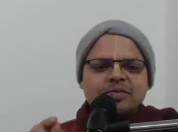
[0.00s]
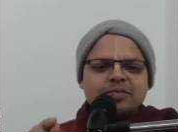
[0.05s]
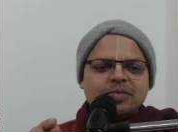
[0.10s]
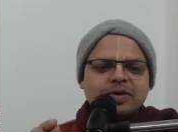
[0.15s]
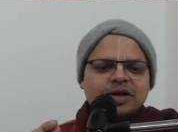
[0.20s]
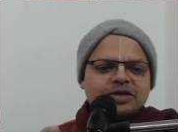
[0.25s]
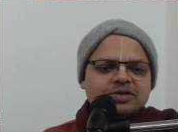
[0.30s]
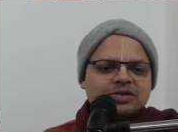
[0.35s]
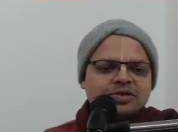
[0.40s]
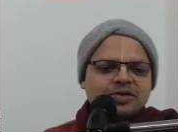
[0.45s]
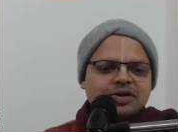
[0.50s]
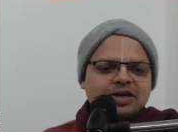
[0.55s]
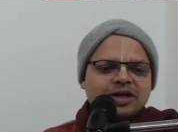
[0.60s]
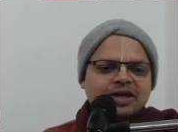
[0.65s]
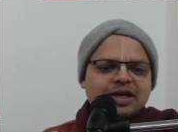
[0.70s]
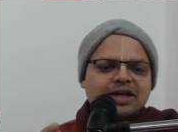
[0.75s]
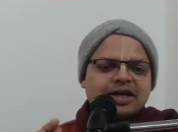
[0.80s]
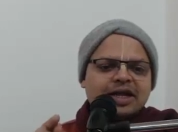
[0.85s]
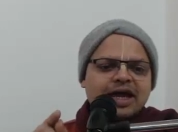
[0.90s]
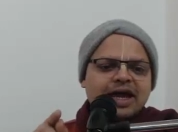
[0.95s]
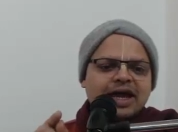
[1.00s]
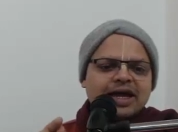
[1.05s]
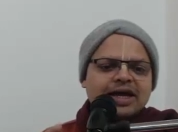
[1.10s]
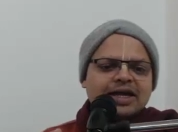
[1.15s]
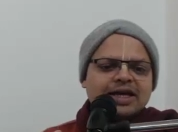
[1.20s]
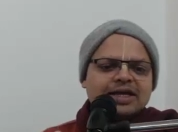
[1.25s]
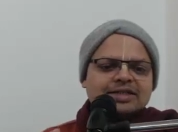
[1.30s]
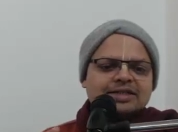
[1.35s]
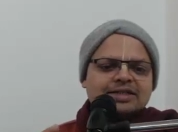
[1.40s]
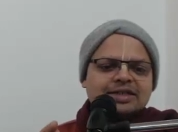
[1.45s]
Please note again,
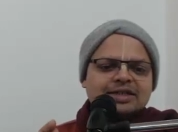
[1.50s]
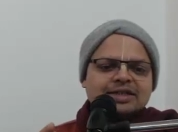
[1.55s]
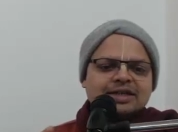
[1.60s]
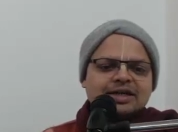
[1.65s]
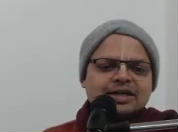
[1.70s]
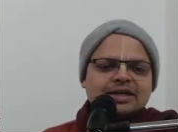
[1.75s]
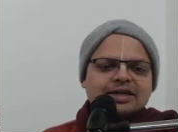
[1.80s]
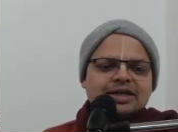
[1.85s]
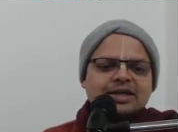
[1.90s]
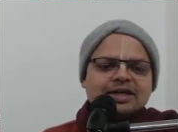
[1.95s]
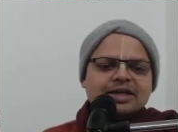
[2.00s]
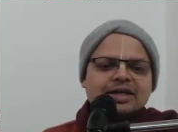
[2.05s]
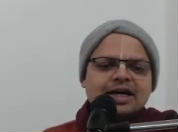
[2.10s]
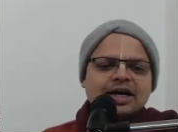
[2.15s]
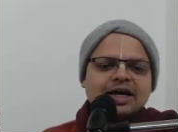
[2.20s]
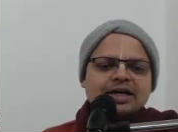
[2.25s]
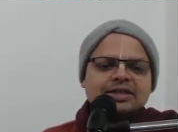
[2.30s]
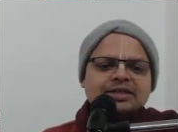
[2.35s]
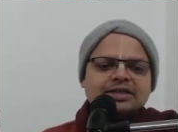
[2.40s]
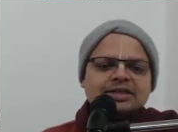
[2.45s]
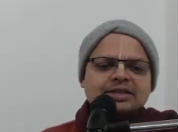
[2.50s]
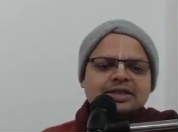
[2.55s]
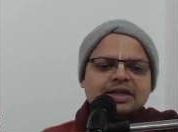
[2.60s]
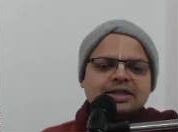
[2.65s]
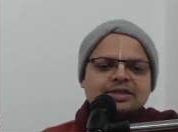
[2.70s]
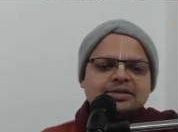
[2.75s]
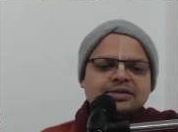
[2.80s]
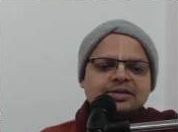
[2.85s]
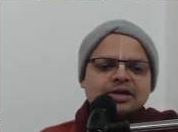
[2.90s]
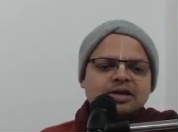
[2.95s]
as eternally
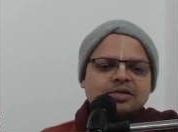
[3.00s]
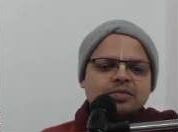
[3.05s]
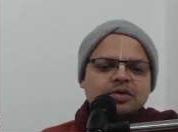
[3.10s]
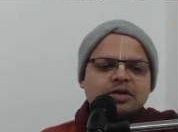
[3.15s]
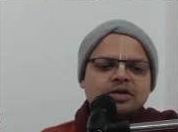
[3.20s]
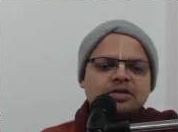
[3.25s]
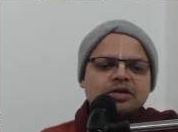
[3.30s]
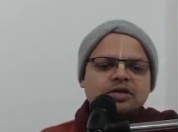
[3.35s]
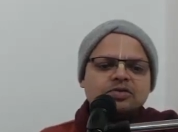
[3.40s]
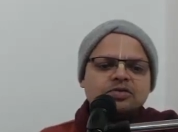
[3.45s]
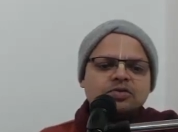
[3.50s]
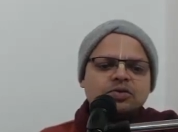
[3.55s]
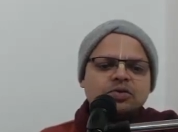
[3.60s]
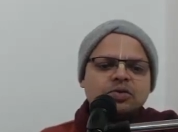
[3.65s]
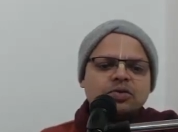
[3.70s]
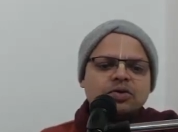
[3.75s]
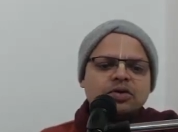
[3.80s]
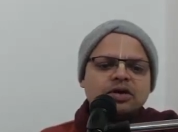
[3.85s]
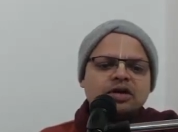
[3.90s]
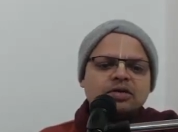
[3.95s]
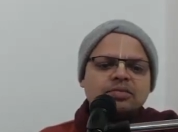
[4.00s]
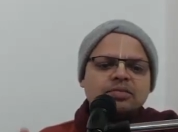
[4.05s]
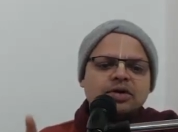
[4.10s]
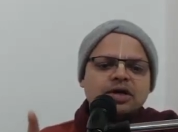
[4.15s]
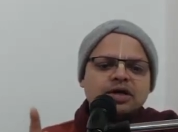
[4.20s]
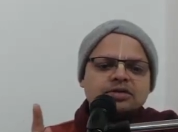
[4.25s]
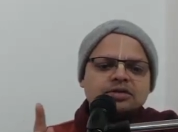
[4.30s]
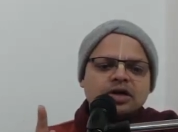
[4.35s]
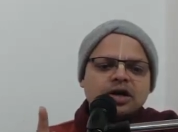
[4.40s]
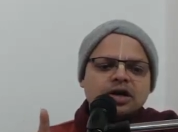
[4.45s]
unchangeable, the soul
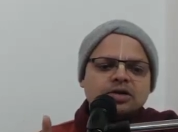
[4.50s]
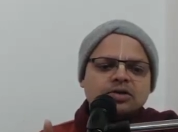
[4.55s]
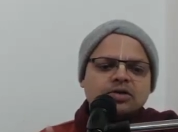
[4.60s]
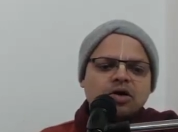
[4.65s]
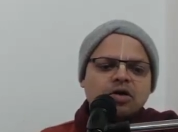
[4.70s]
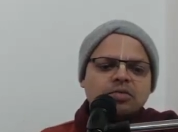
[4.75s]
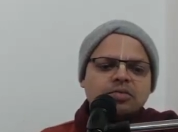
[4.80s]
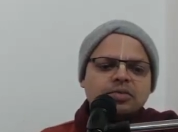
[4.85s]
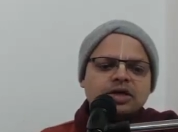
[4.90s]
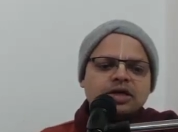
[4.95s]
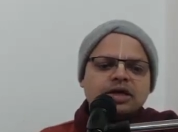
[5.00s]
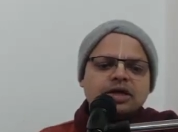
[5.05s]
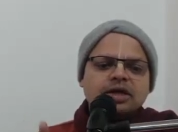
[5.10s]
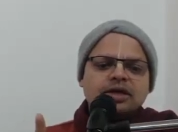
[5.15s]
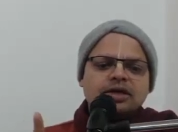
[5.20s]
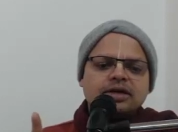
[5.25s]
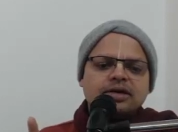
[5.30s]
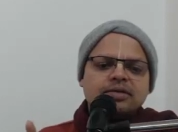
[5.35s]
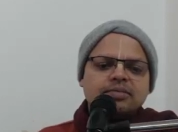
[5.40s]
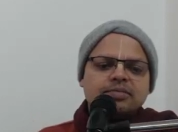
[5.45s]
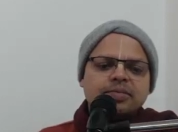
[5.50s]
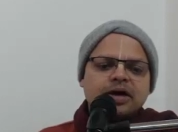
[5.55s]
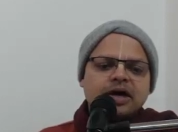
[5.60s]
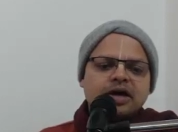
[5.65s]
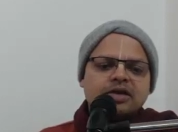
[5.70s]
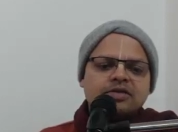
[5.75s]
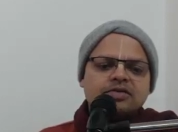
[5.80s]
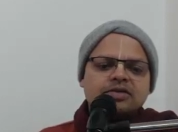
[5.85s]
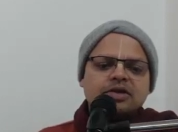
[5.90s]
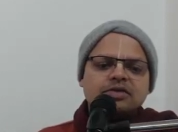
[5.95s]
remains atomic in
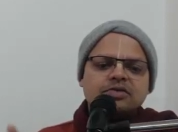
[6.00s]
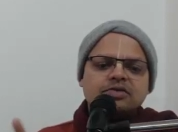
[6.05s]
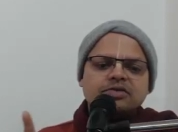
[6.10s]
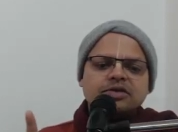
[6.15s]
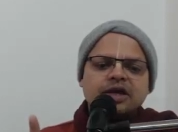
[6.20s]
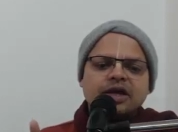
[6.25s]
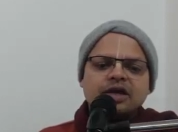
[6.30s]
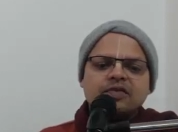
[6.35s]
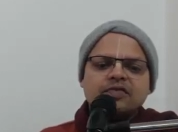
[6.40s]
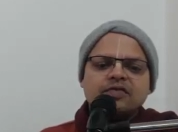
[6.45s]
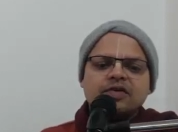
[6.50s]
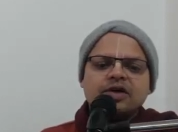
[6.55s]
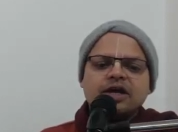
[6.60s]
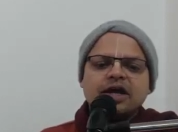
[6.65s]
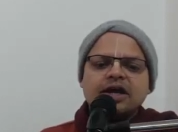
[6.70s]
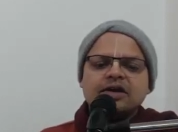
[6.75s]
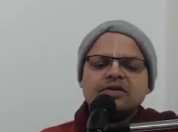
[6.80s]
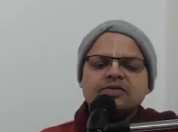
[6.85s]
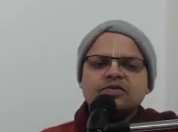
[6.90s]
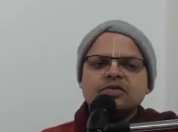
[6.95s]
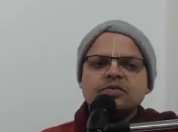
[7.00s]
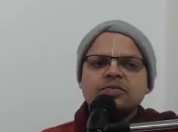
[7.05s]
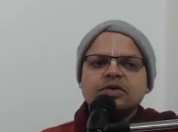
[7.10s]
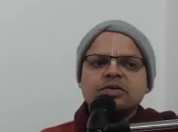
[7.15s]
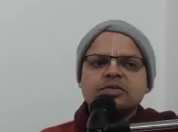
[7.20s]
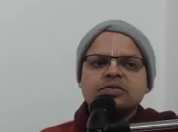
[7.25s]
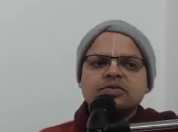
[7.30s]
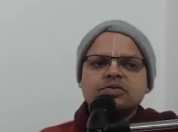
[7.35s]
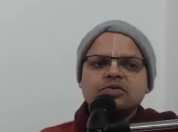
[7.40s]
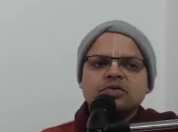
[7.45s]
comparison to the infinite
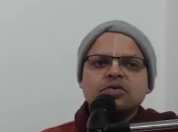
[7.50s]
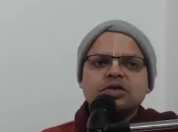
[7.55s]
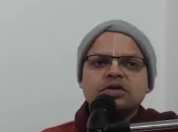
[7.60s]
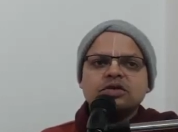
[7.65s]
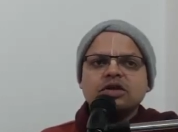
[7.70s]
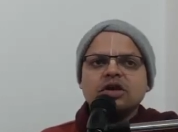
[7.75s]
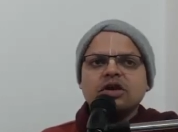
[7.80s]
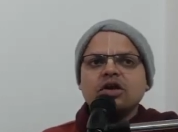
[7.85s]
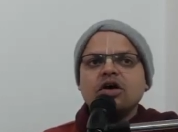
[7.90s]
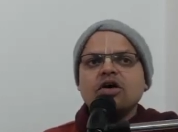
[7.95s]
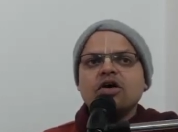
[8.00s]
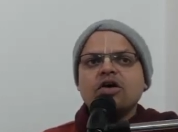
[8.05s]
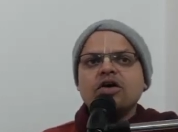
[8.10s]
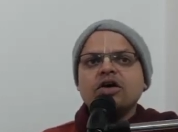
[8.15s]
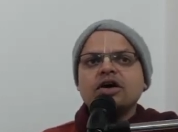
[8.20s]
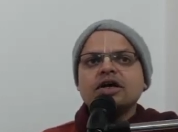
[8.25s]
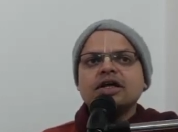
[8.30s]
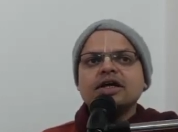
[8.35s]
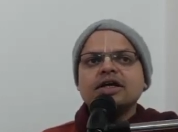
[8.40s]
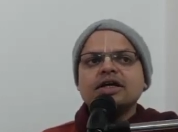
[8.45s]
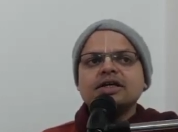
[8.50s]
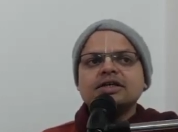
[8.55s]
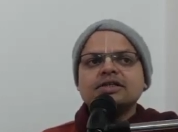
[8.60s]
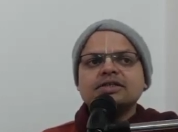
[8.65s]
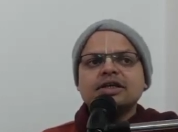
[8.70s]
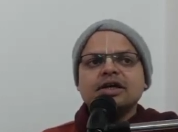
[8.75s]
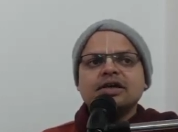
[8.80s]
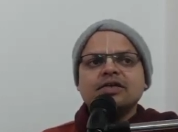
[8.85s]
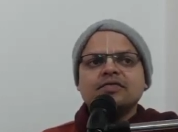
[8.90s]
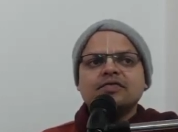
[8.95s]
supreme soul. The Lord
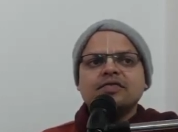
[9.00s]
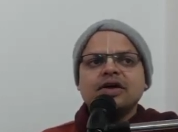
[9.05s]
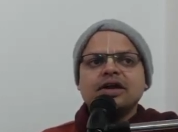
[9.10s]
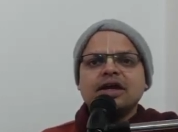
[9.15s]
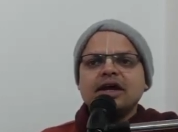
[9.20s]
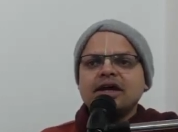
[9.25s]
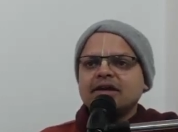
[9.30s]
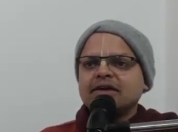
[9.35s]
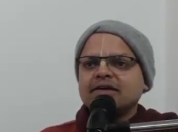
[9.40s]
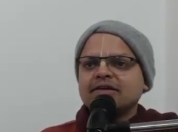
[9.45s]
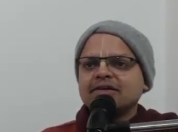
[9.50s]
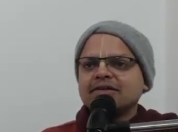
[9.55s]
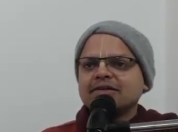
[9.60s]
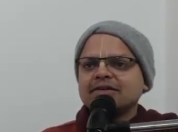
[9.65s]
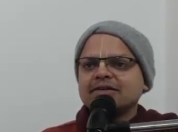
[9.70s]
is infinite